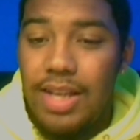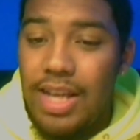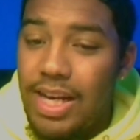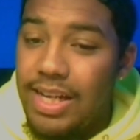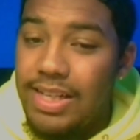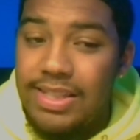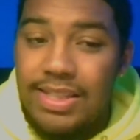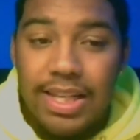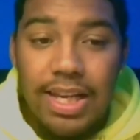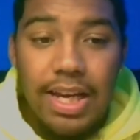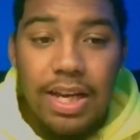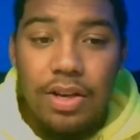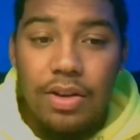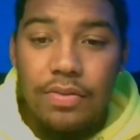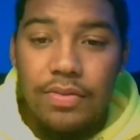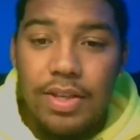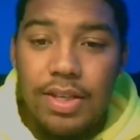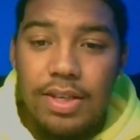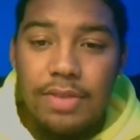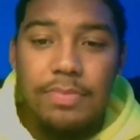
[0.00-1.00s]
ain't sliding
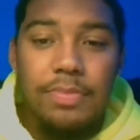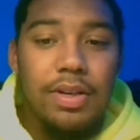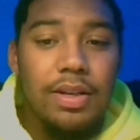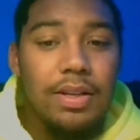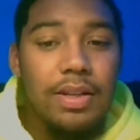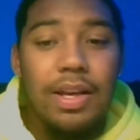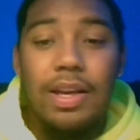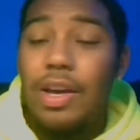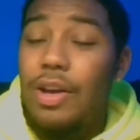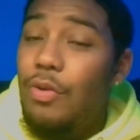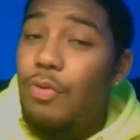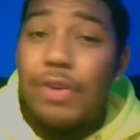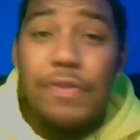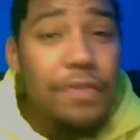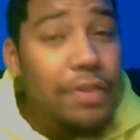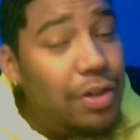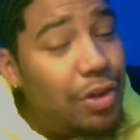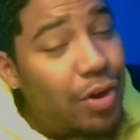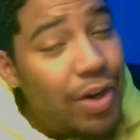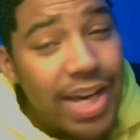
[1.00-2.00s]
over here. But we
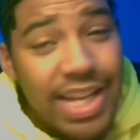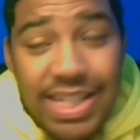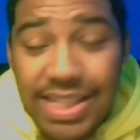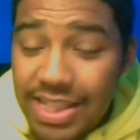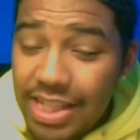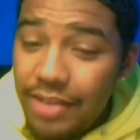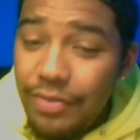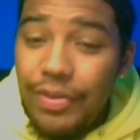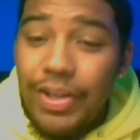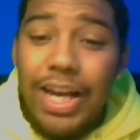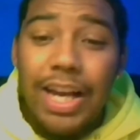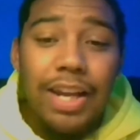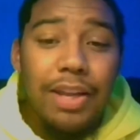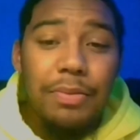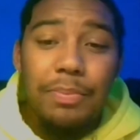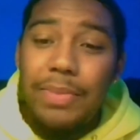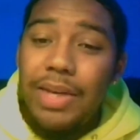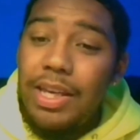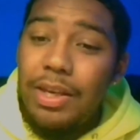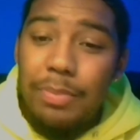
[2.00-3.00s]
finna go ahead and see if you got a
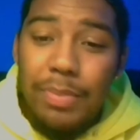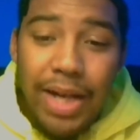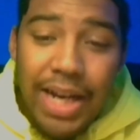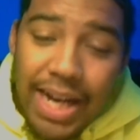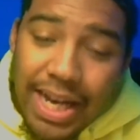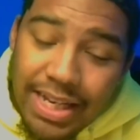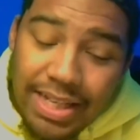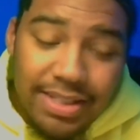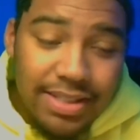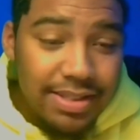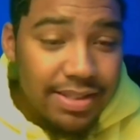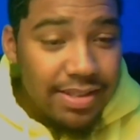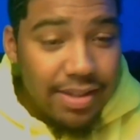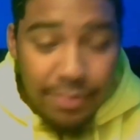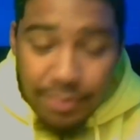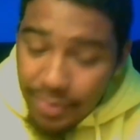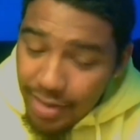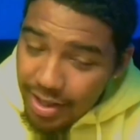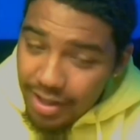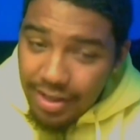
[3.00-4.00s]
little meaning behind this or
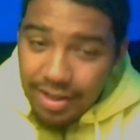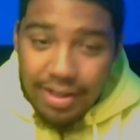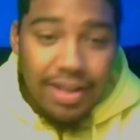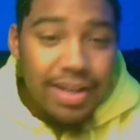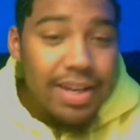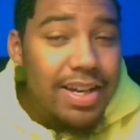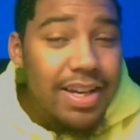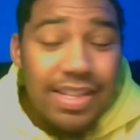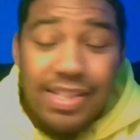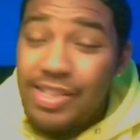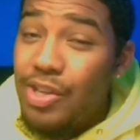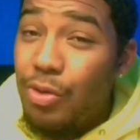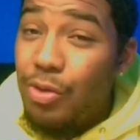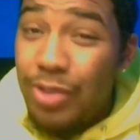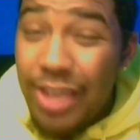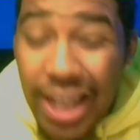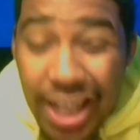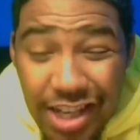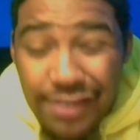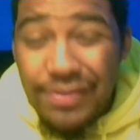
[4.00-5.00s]
something, man. So
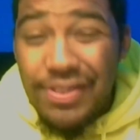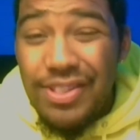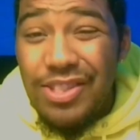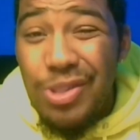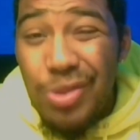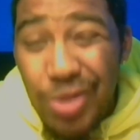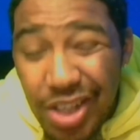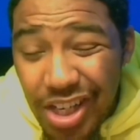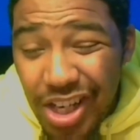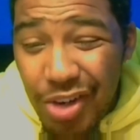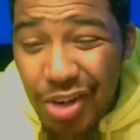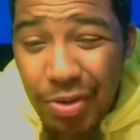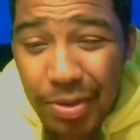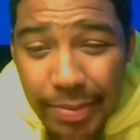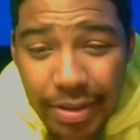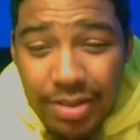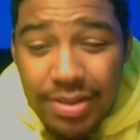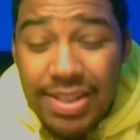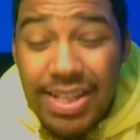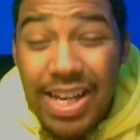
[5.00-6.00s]
thank you for tuning in one
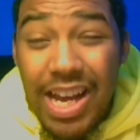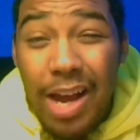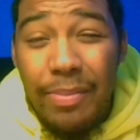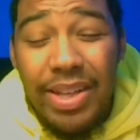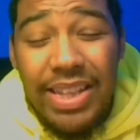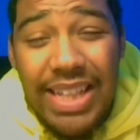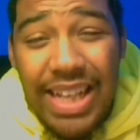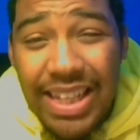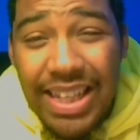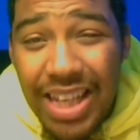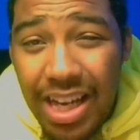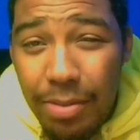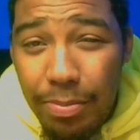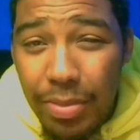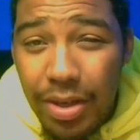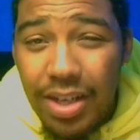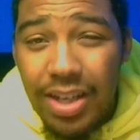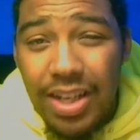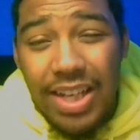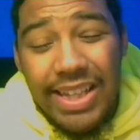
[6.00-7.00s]
more time. Hit that like
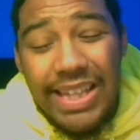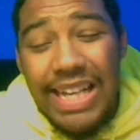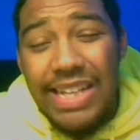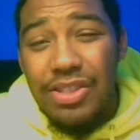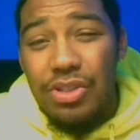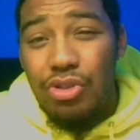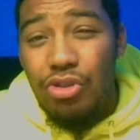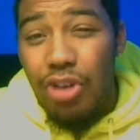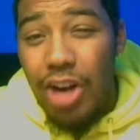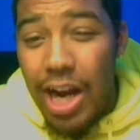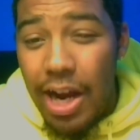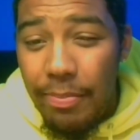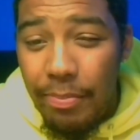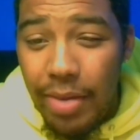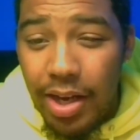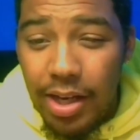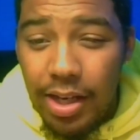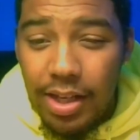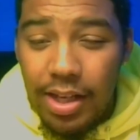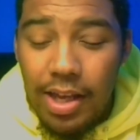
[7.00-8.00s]
button, hit that subscribe
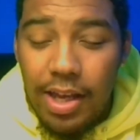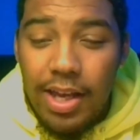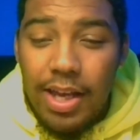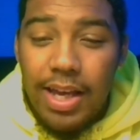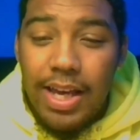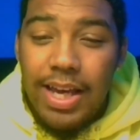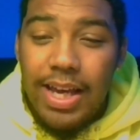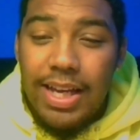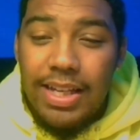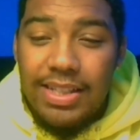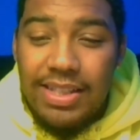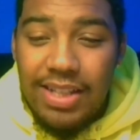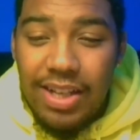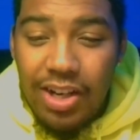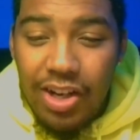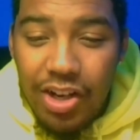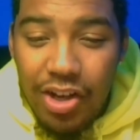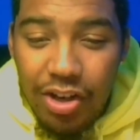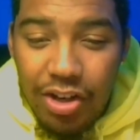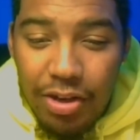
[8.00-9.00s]
button, and
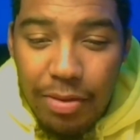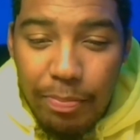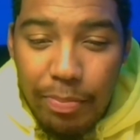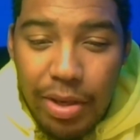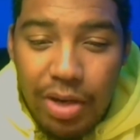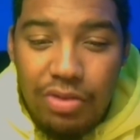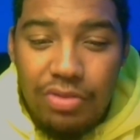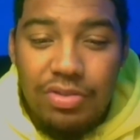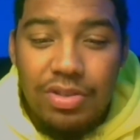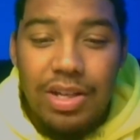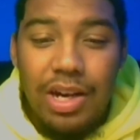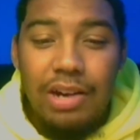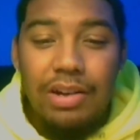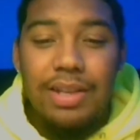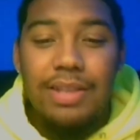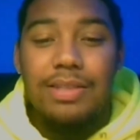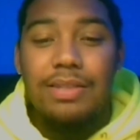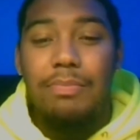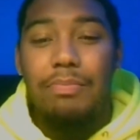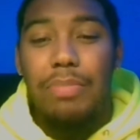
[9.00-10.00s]
turn on them post
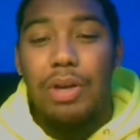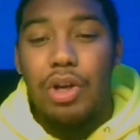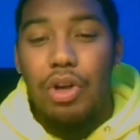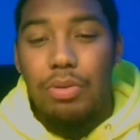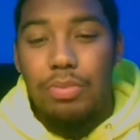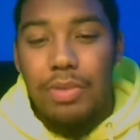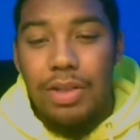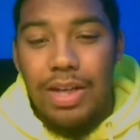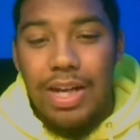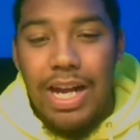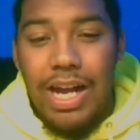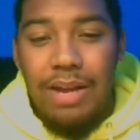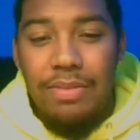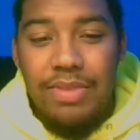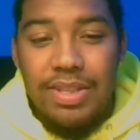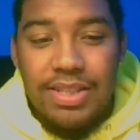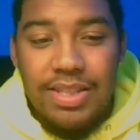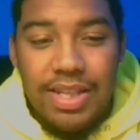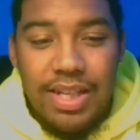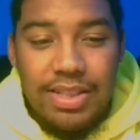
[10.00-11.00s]
notifications and blow up the
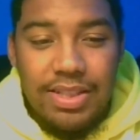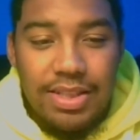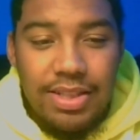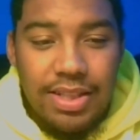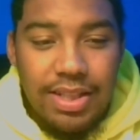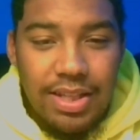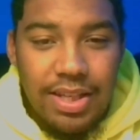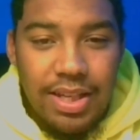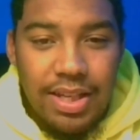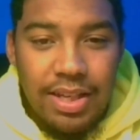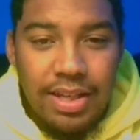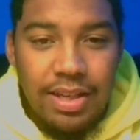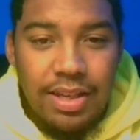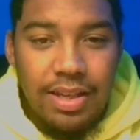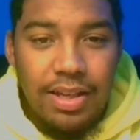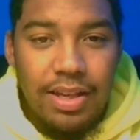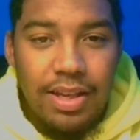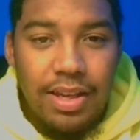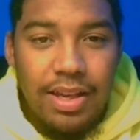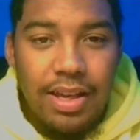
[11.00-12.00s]
comment section. You did.
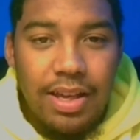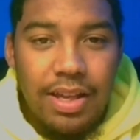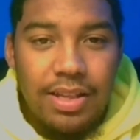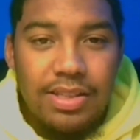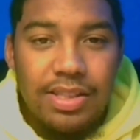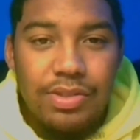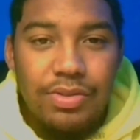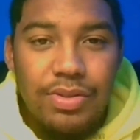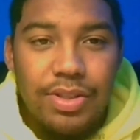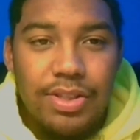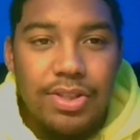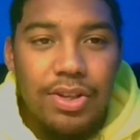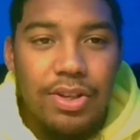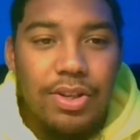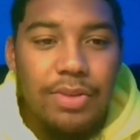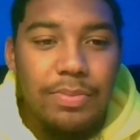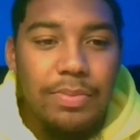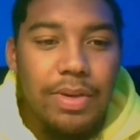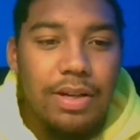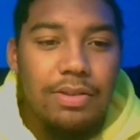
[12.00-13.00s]
Let's see what he's
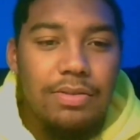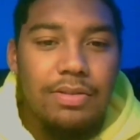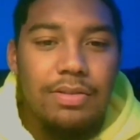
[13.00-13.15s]
talking about.